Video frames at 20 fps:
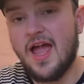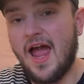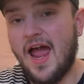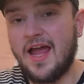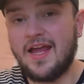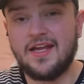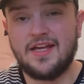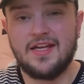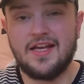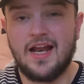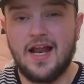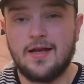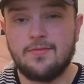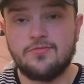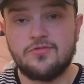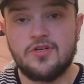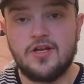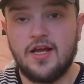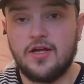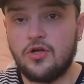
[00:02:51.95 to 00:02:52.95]
And you can add them
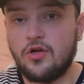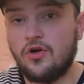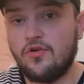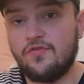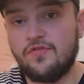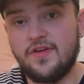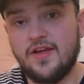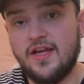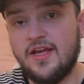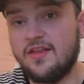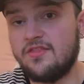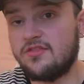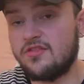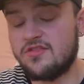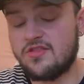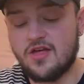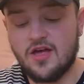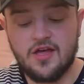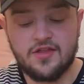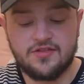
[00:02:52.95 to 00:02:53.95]
to, like, coffees,
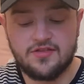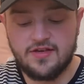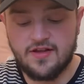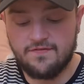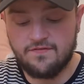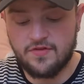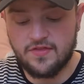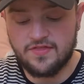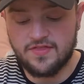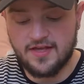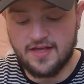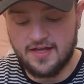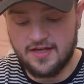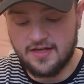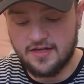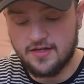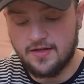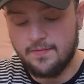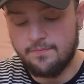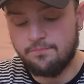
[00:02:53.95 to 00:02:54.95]
desserts and everything.